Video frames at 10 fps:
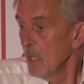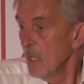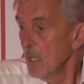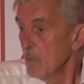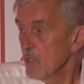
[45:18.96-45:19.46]

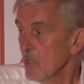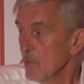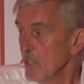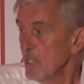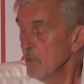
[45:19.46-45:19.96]
was
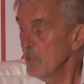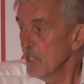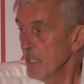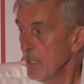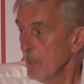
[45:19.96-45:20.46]

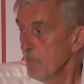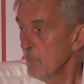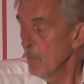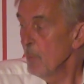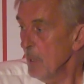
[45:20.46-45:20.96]
continuity?
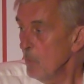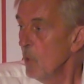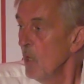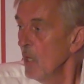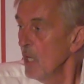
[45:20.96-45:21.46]

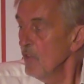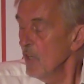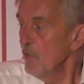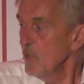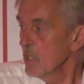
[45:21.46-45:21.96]
People,
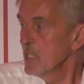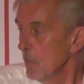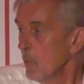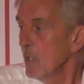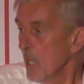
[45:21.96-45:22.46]
if you've got
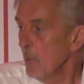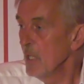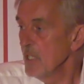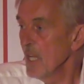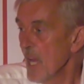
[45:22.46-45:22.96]
someone coming
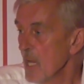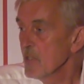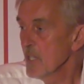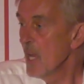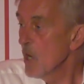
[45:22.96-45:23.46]
into your
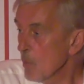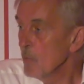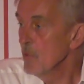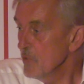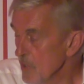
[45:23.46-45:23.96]
house to help
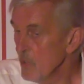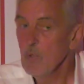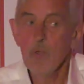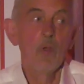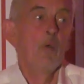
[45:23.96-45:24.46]
you
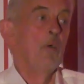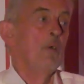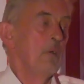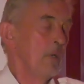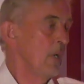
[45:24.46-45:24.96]
do,
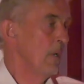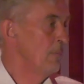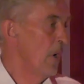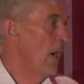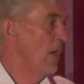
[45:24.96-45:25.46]

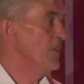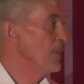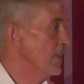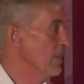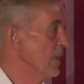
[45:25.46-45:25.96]

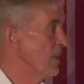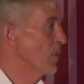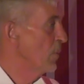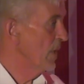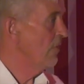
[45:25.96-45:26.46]
hygiene things
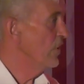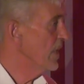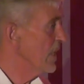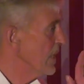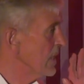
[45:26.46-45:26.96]
or whatever it
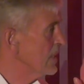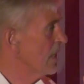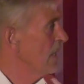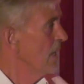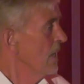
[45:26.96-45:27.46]
is,
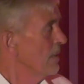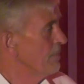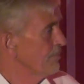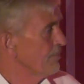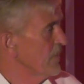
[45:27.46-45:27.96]

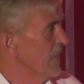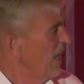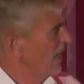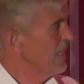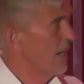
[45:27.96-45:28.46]
you
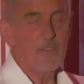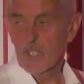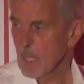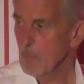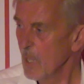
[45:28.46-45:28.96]
like to have the
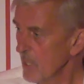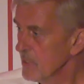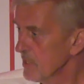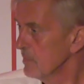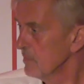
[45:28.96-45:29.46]
same
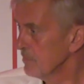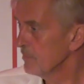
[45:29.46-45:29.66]
person,